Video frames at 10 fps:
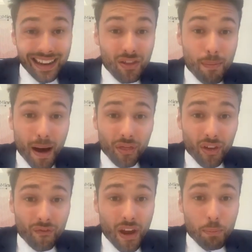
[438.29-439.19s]
In the
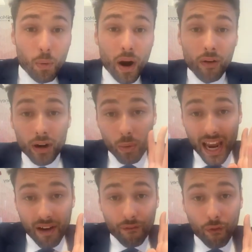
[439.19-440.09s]
month of February,
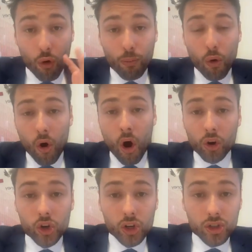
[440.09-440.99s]
we have 4 more
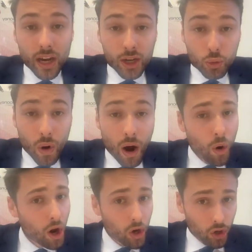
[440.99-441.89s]
auctions as
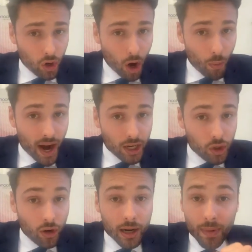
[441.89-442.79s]
well. You know where to
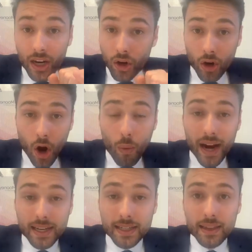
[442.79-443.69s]
stream it. You know
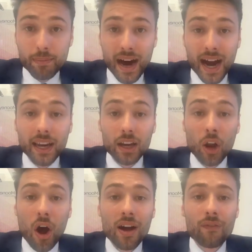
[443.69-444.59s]
where to see the
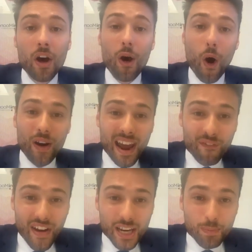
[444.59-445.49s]
market live on
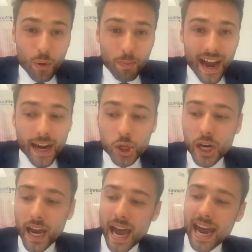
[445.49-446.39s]
our Facebook
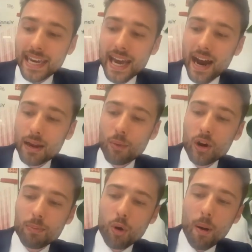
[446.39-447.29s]
page at Yarni
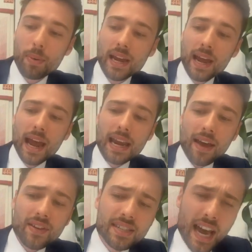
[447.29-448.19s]
Mooney Property.
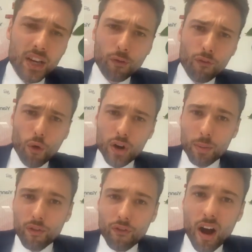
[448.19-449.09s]
Now, the stats for
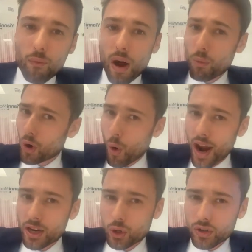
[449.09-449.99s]
4551 were
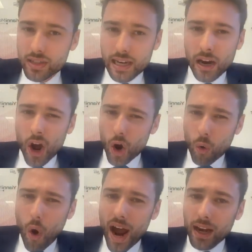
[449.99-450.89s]
quite interesting.
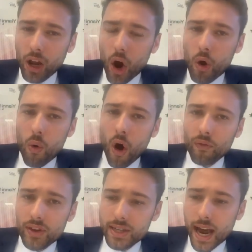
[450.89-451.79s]
Quite low
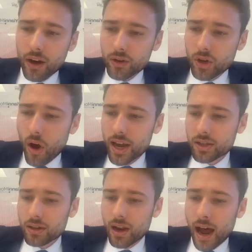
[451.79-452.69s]
on the sales side
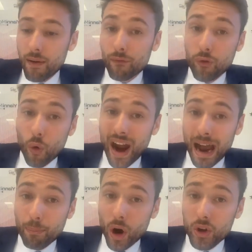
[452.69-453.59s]
for
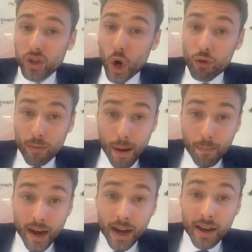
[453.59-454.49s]
our postcode.
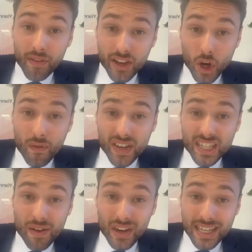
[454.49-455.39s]
Remember, there's over
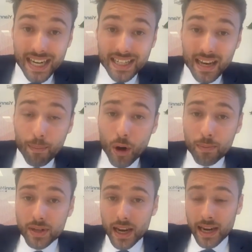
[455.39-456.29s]
17
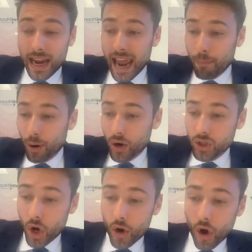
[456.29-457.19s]
suburbs in our
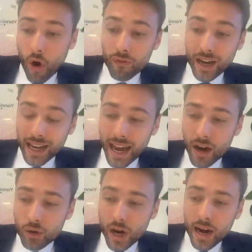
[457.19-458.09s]
postcode of
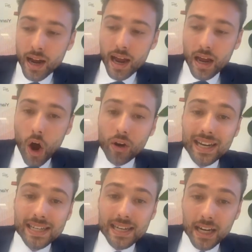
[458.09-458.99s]
Caloundra.
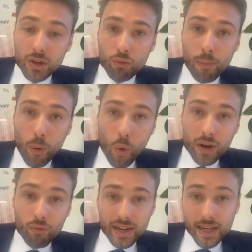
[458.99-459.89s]
Only 6
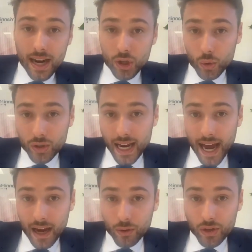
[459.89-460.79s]
reported residential
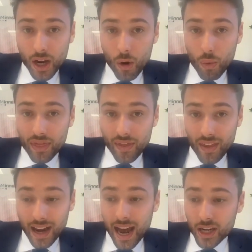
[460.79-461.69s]
sales within
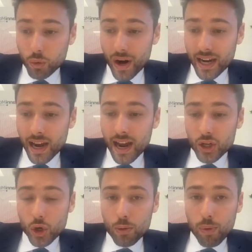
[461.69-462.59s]
the last week.
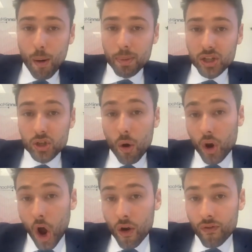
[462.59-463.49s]
2 properties
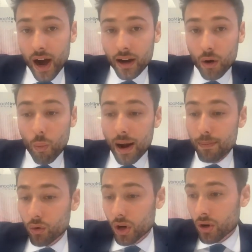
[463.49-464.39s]
sold over
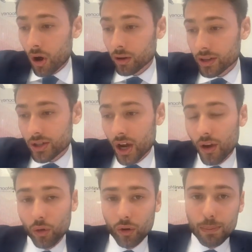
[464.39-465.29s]
$1 million.
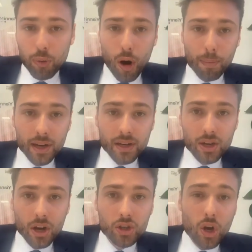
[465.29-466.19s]
3
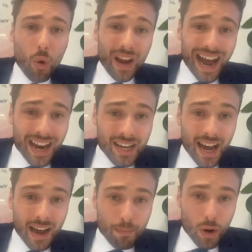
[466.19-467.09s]
properties sold under
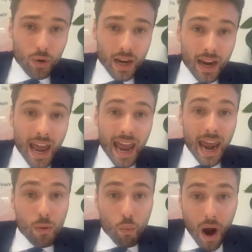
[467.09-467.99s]
$1 million,
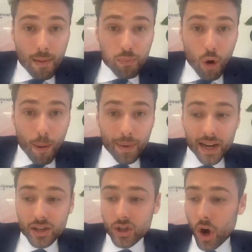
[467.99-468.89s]
and 1
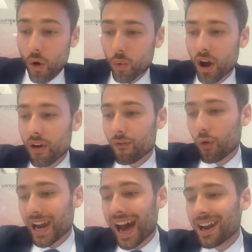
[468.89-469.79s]
property sold
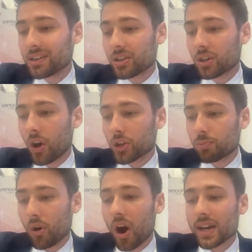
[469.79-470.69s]
for an
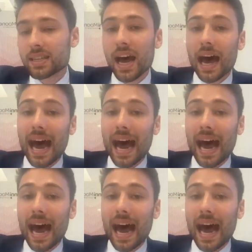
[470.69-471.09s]
undisclosed price.